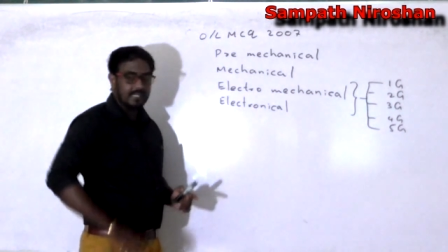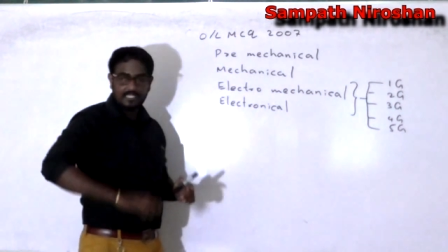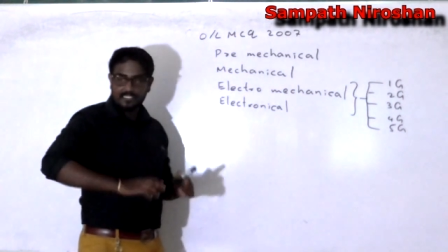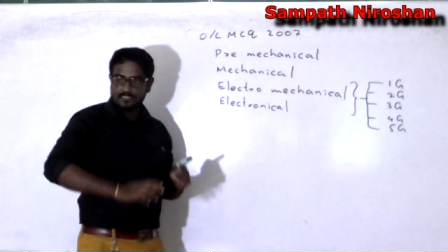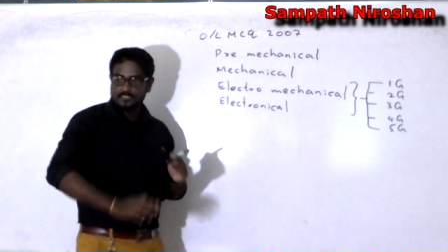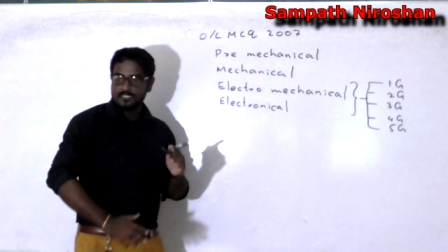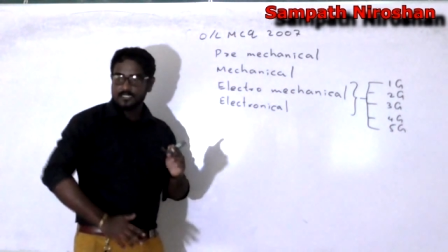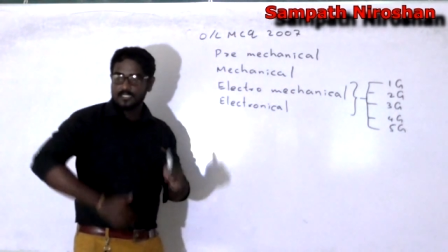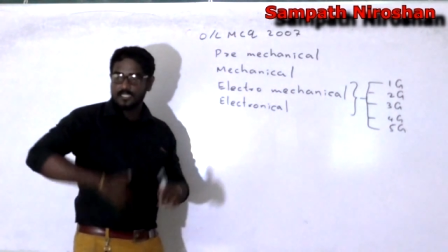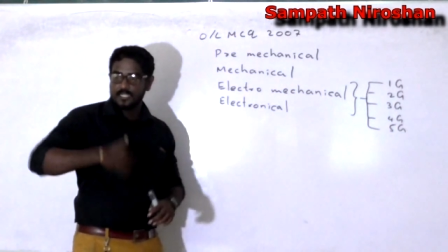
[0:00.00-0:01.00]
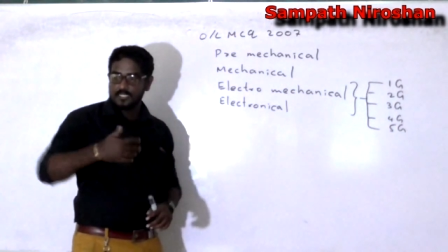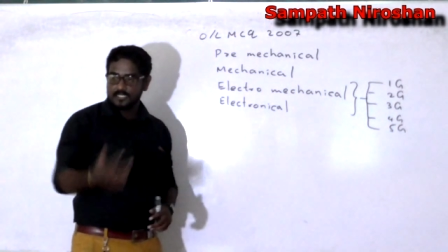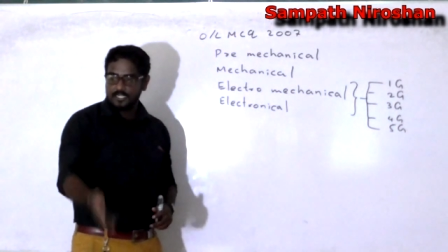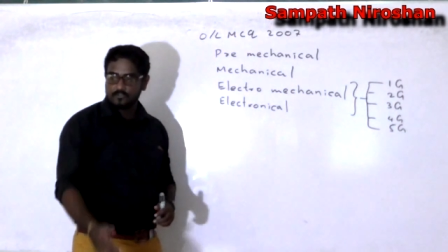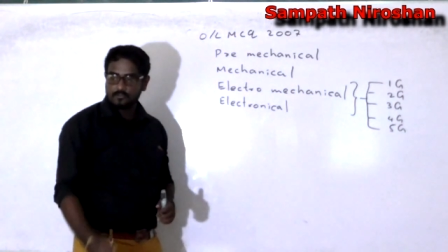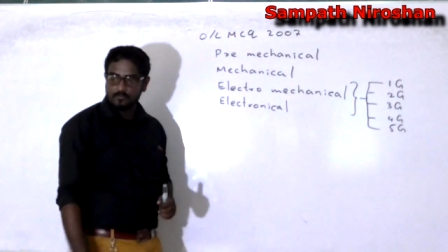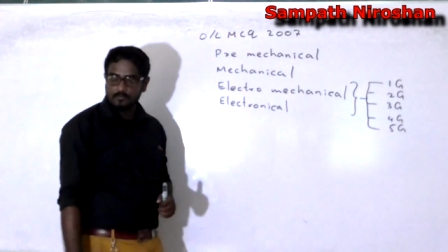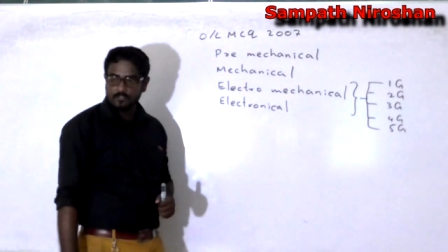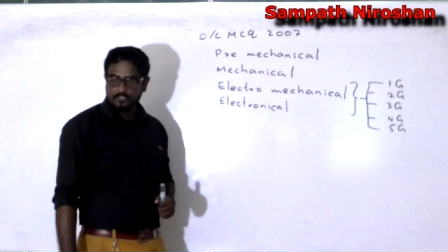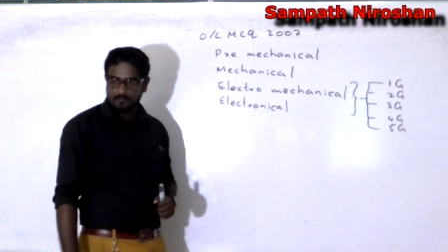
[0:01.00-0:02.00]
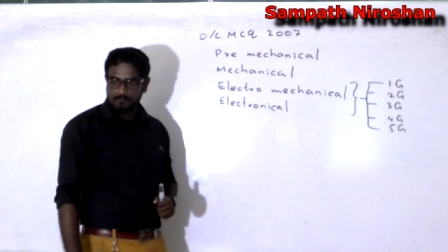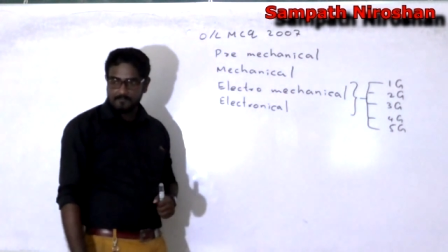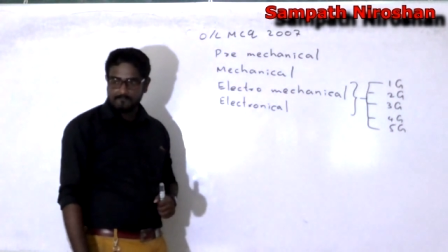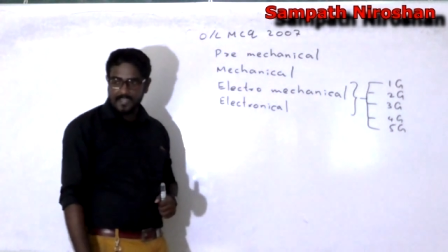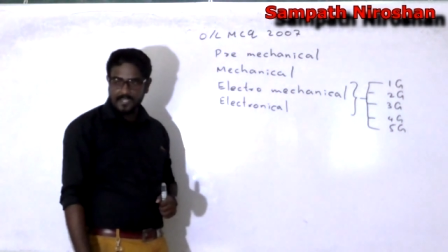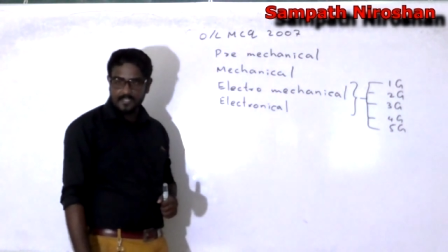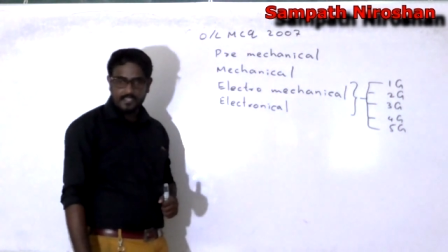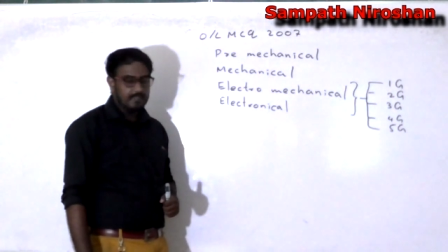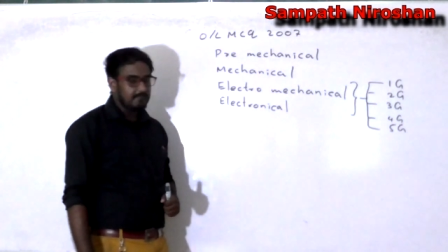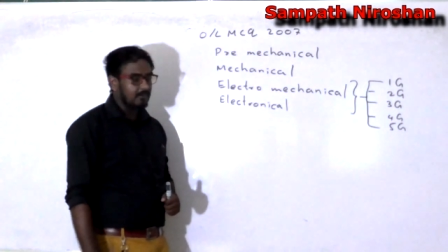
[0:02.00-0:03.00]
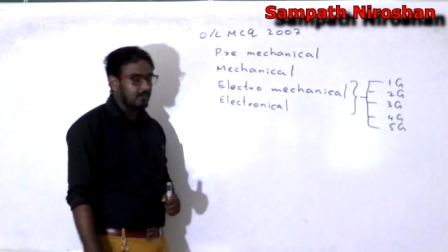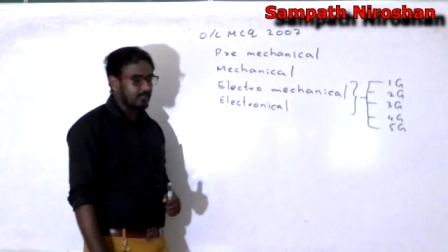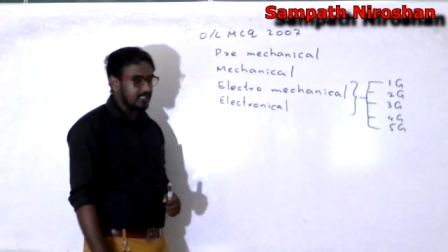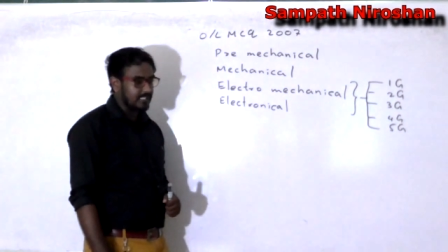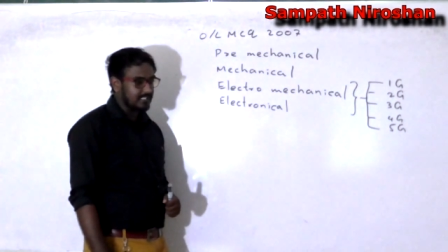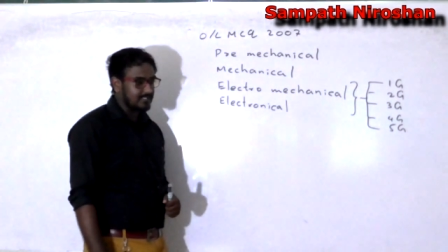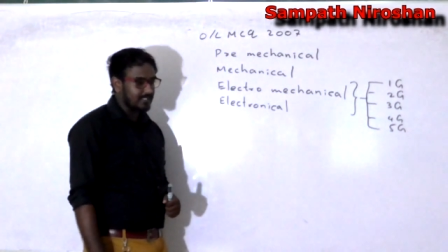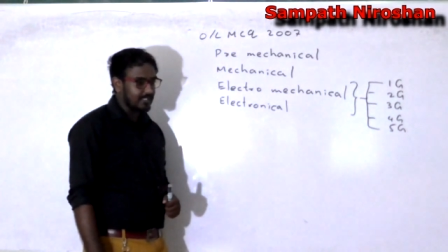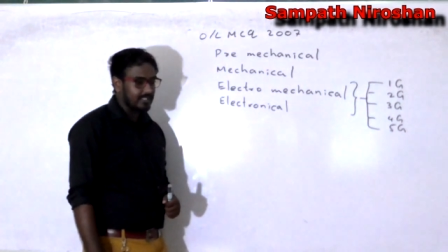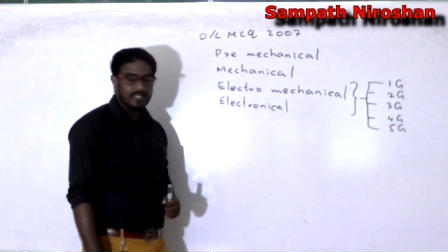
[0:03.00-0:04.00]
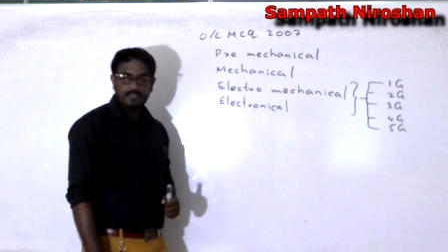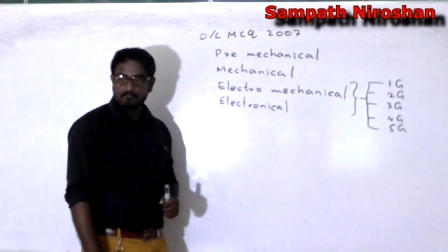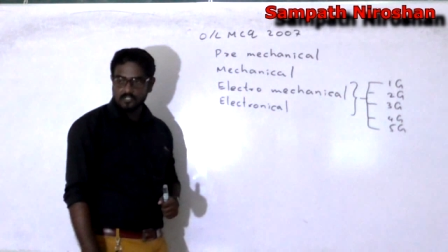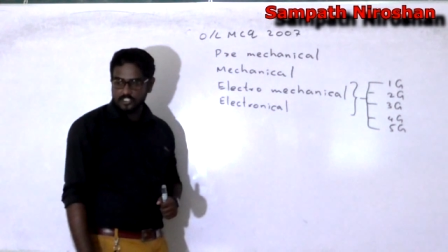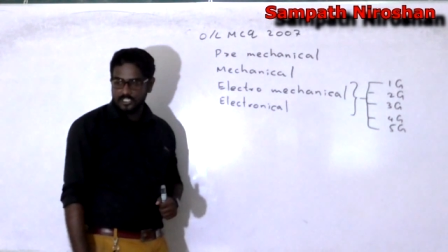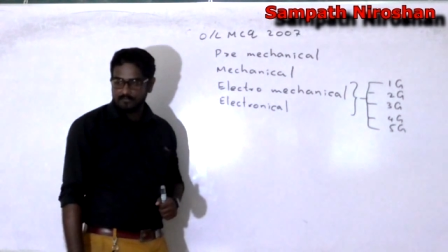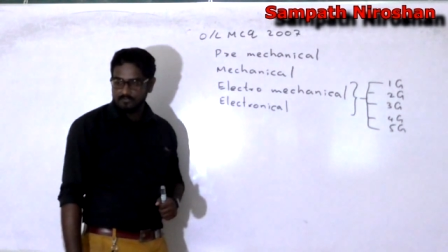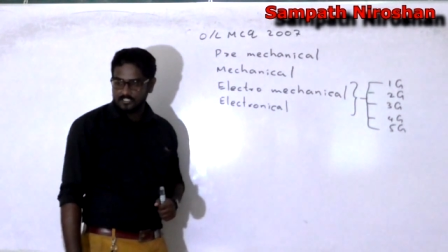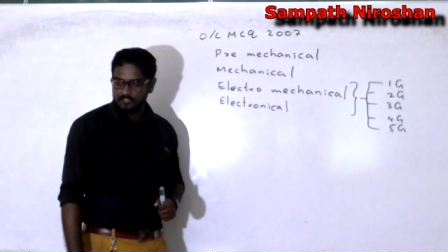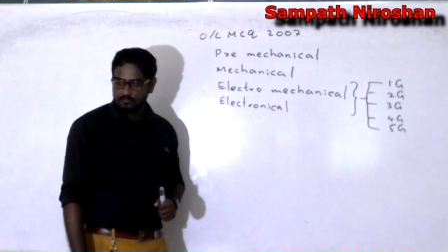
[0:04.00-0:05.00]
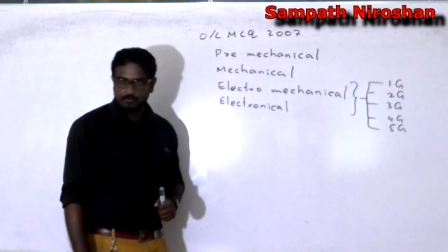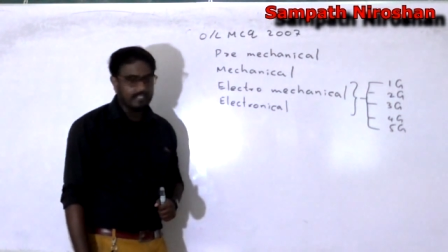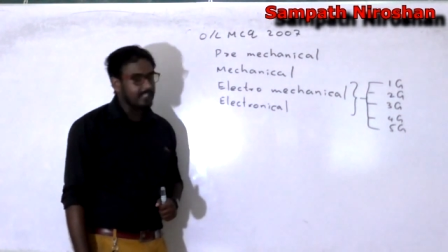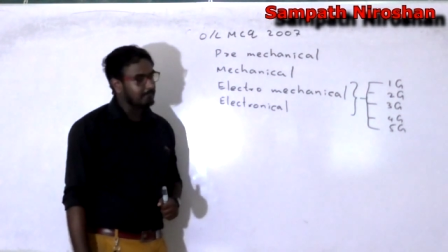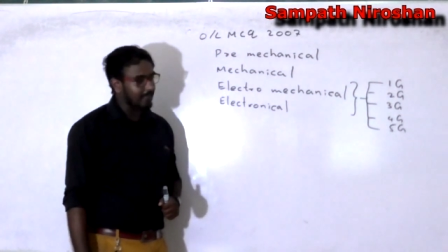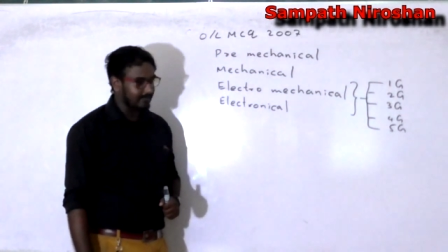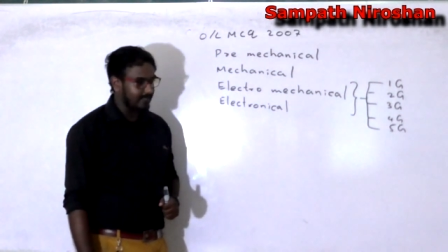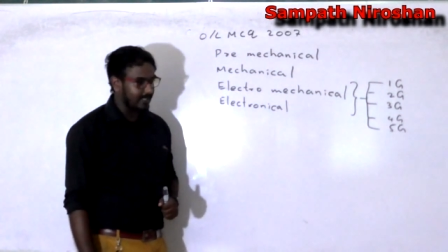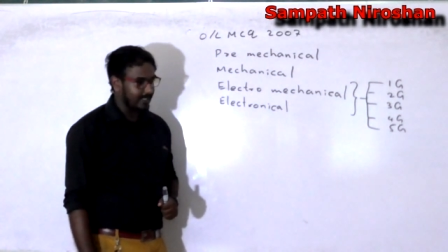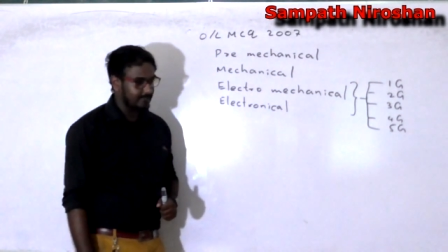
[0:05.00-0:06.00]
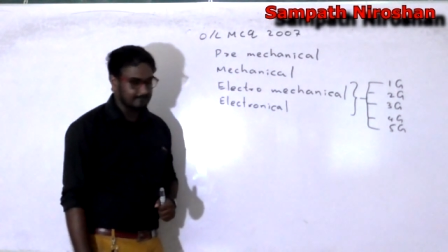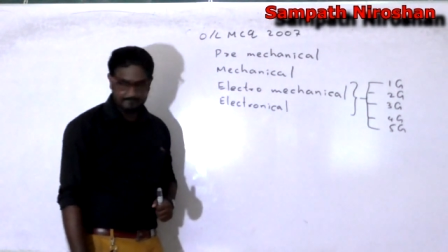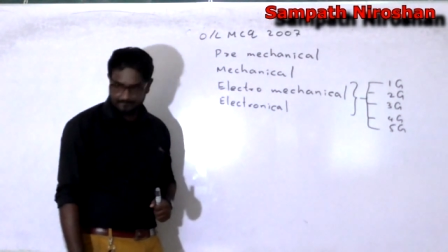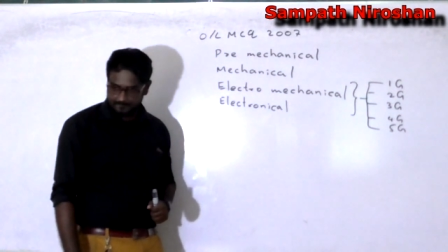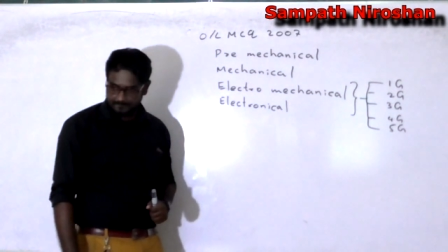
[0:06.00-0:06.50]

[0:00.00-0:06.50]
and he is turning it into a more simplified, more easy machine which is called as Pascaline.